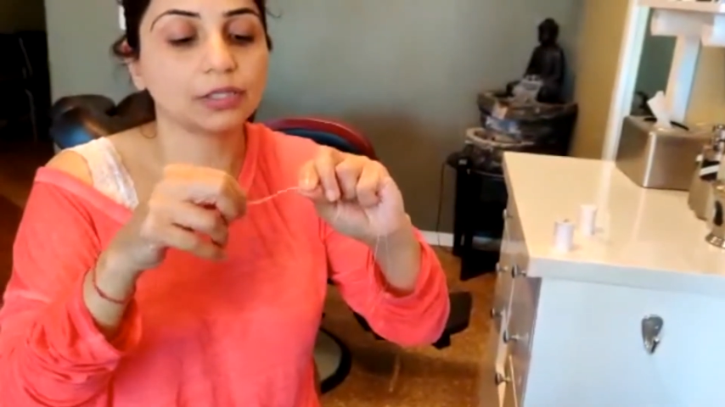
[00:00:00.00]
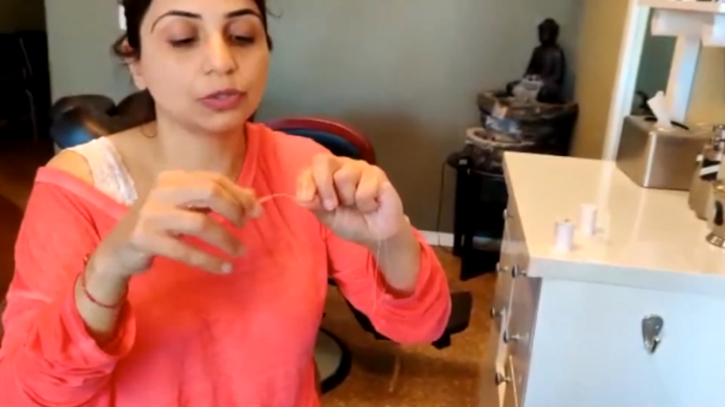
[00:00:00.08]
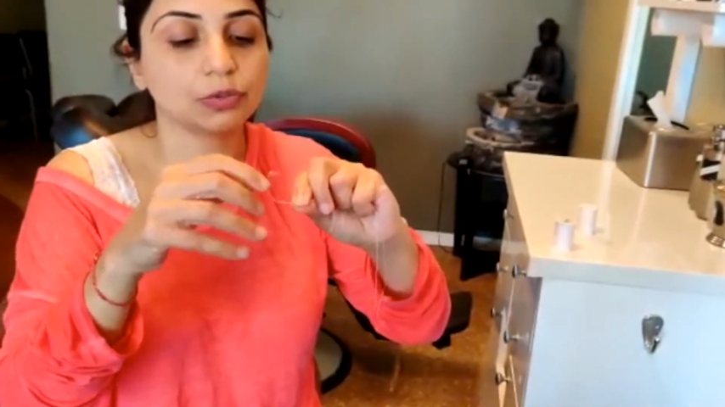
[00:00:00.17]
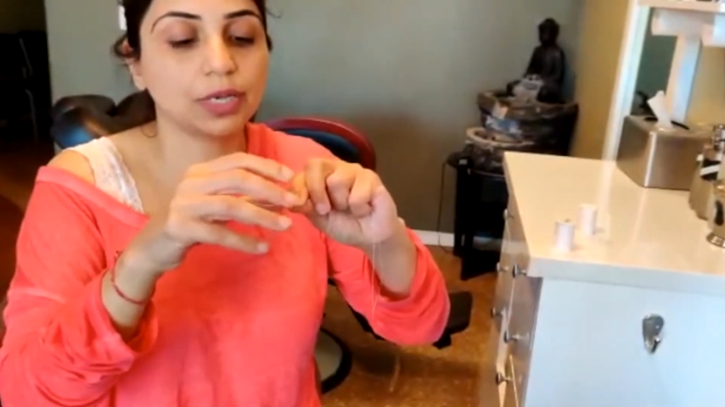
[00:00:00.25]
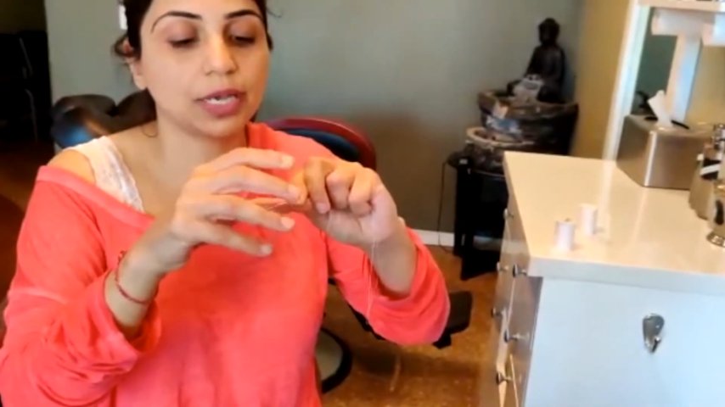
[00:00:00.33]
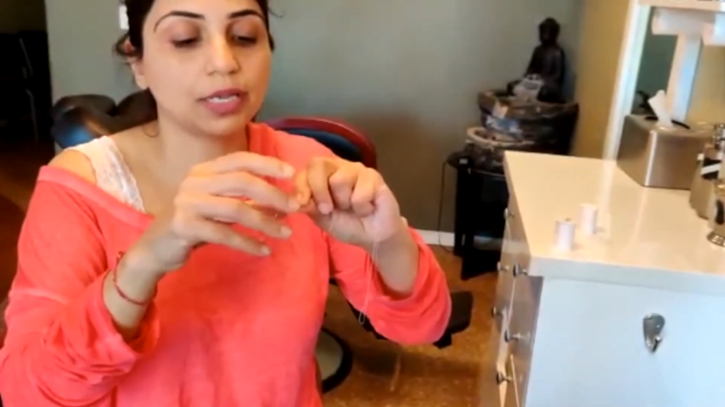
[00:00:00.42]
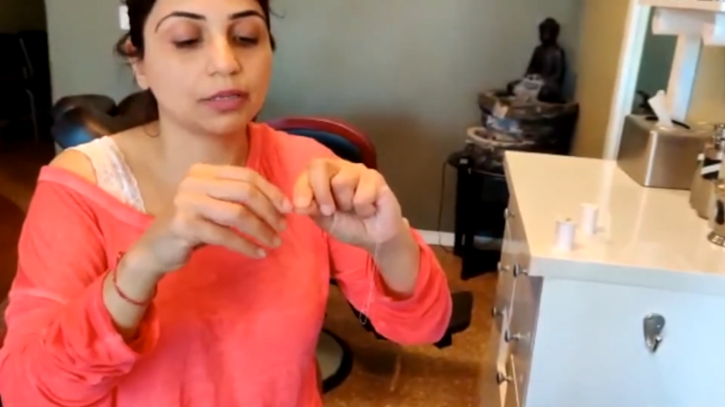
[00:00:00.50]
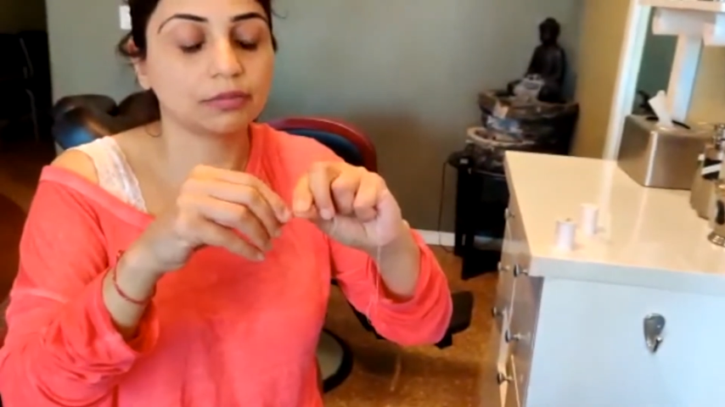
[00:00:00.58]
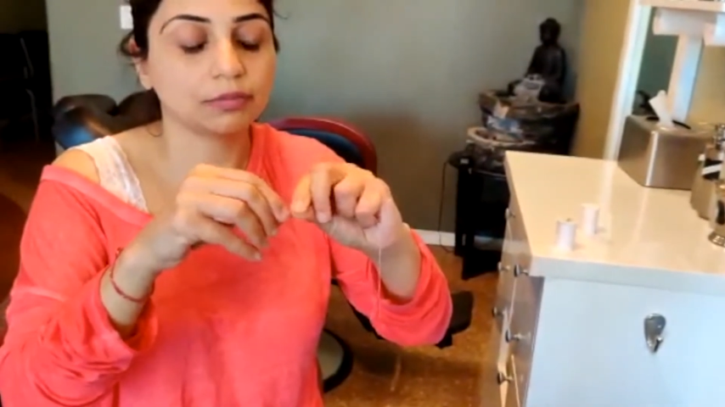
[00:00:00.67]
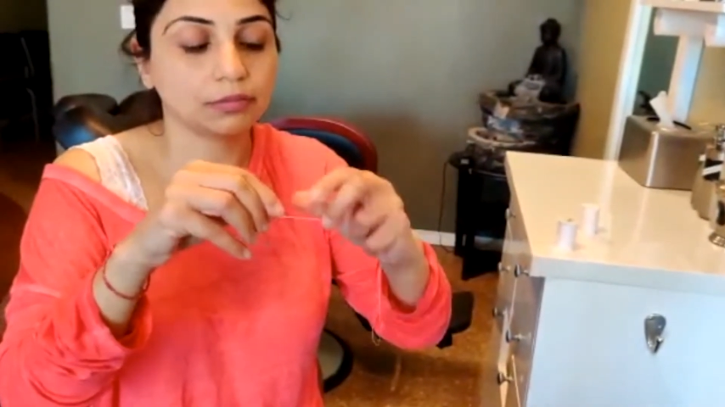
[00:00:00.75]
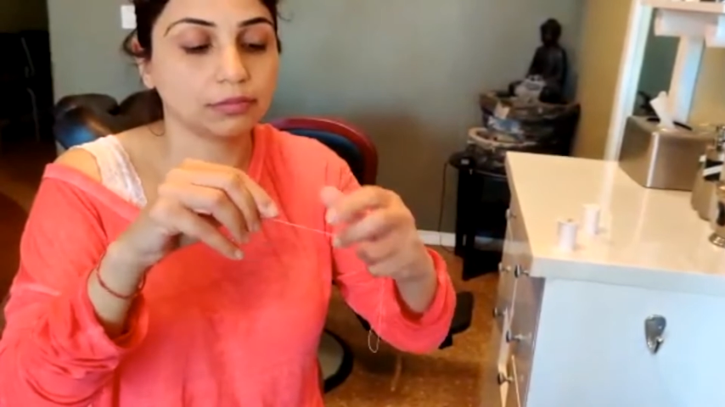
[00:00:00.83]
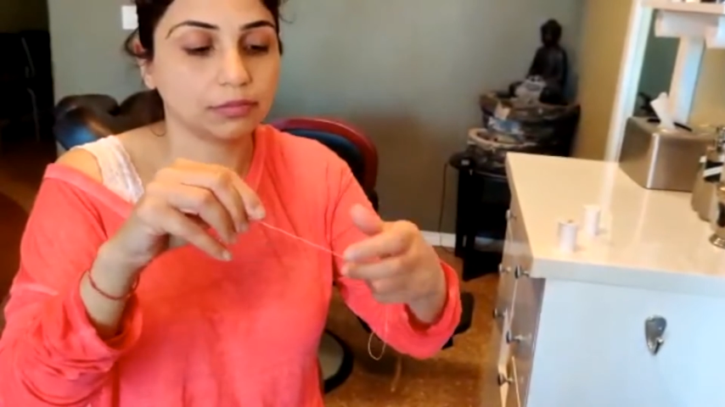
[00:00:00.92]
you can
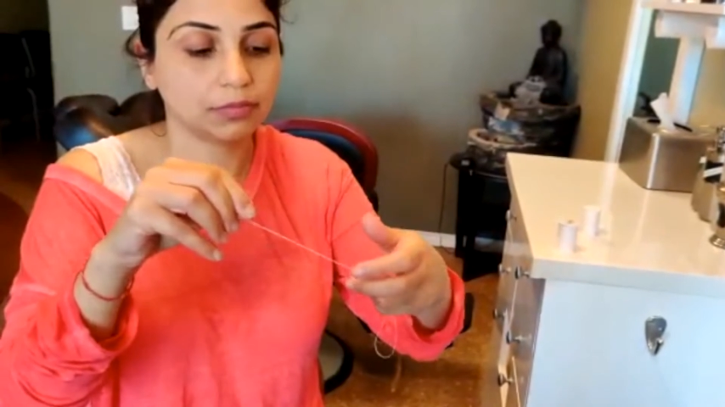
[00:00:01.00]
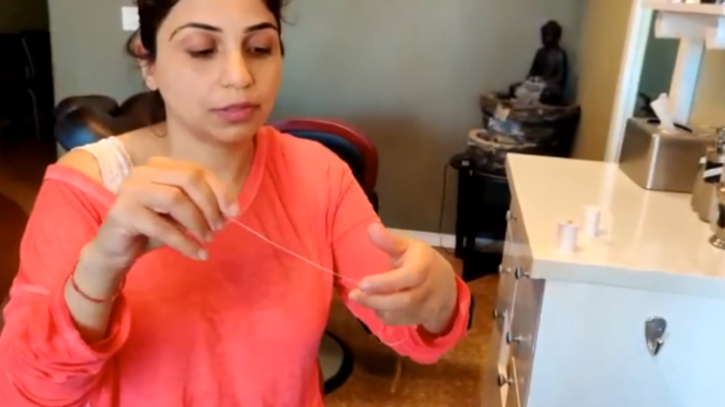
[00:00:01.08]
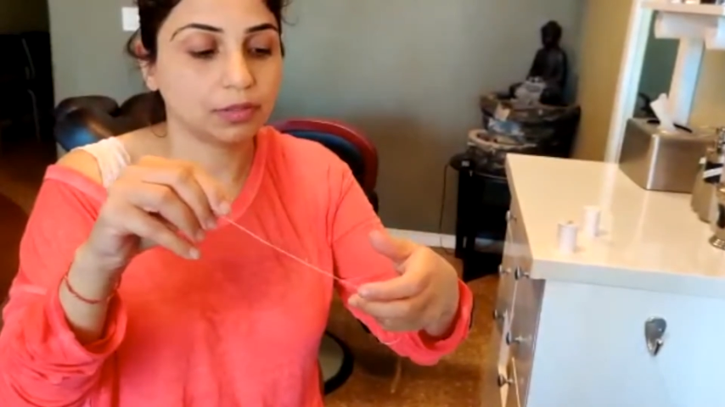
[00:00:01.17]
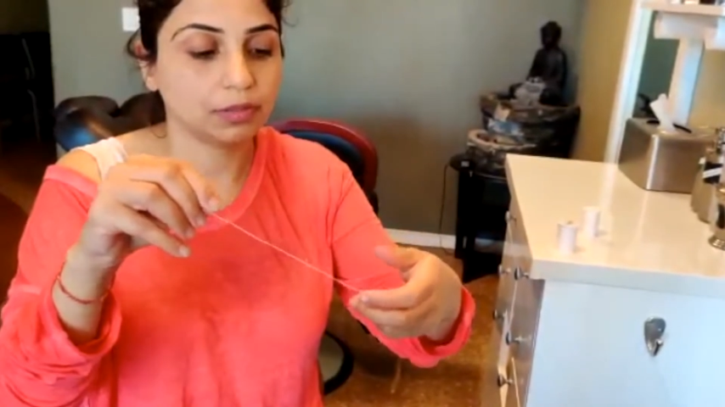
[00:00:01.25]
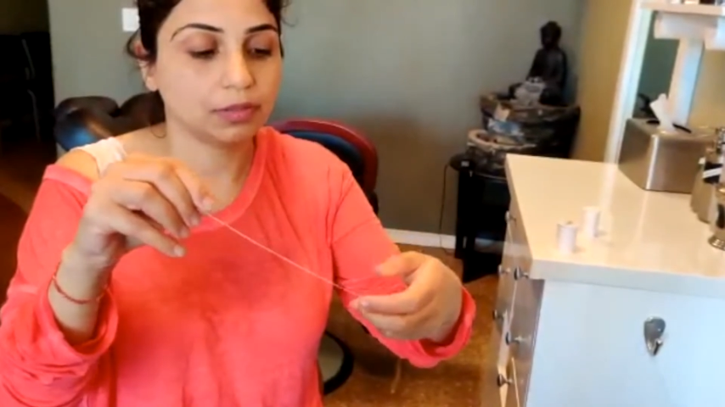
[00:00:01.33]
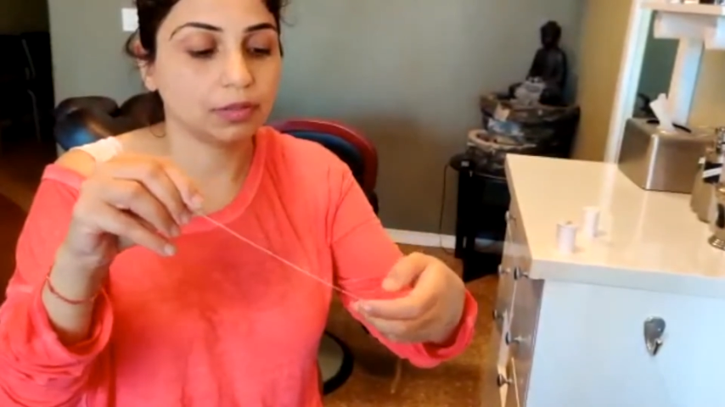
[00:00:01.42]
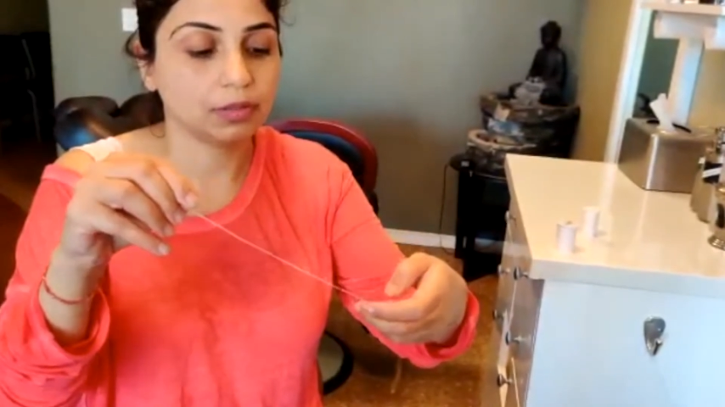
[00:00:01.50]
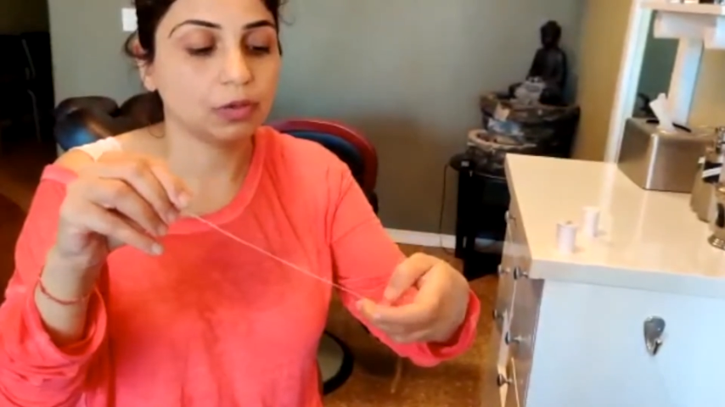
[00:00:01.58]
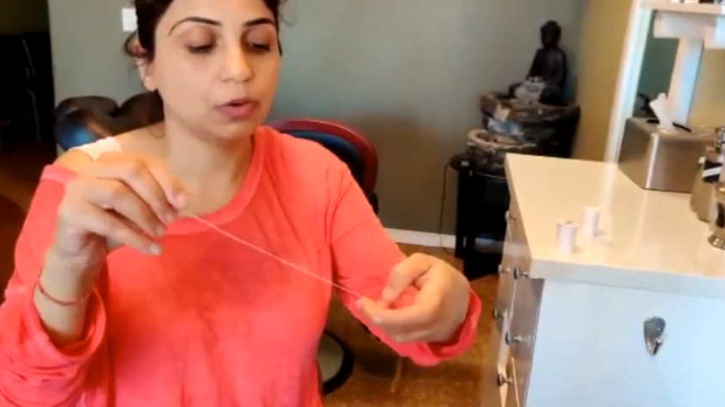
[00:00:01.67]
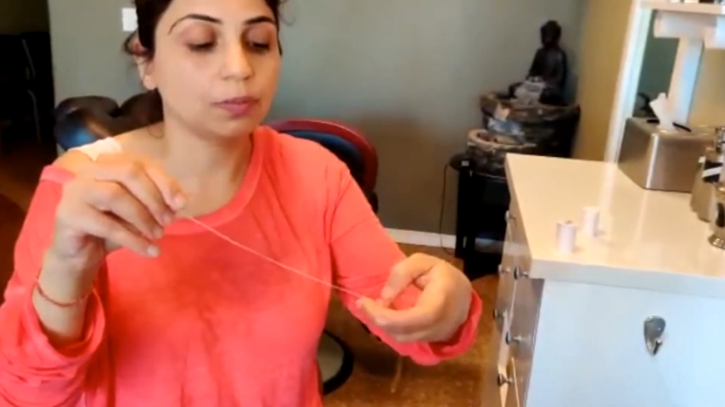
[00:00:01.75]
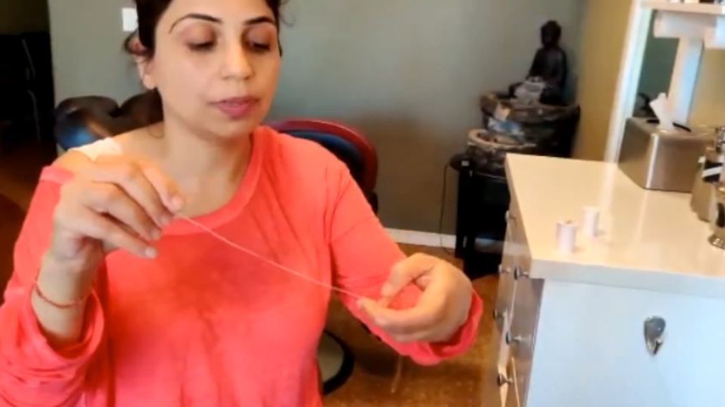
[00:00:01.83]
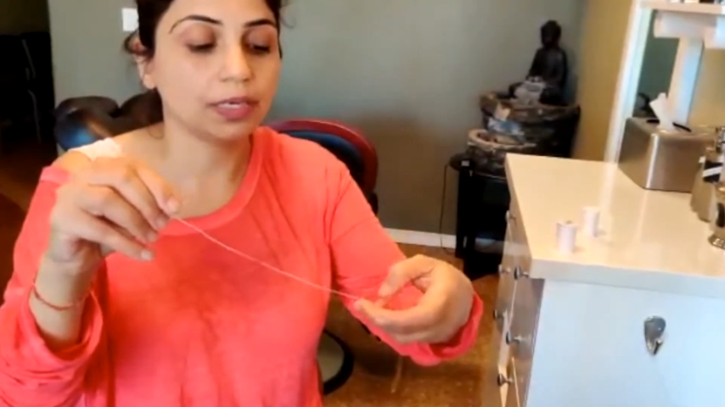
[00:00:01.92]

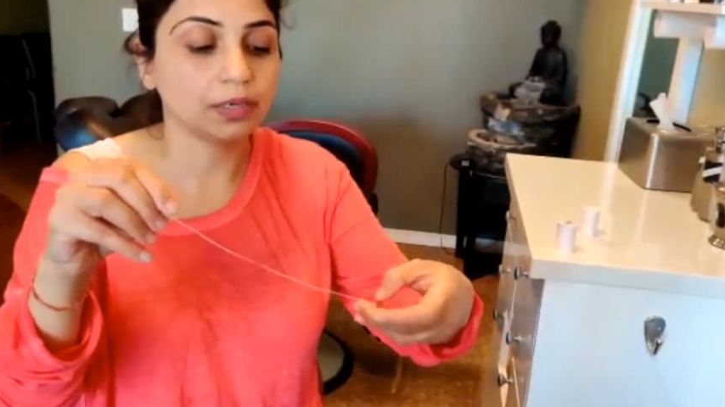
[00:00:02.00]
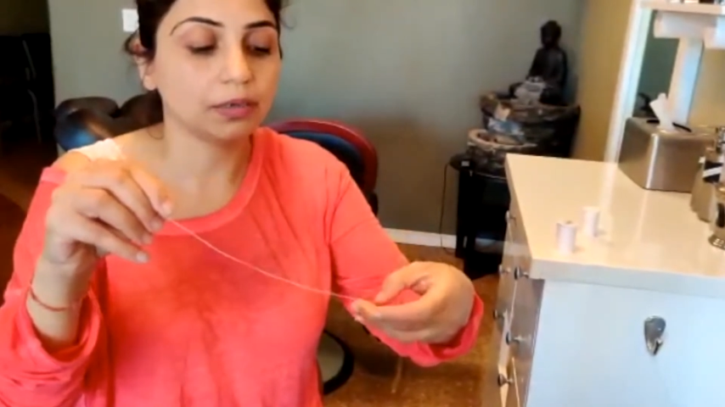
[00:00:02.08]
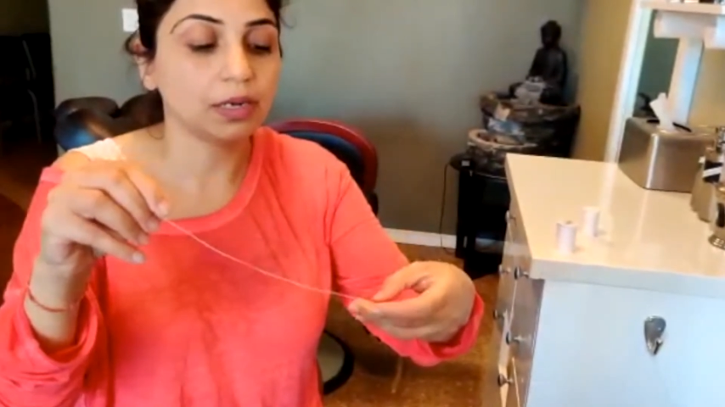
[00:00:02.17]
go bigger.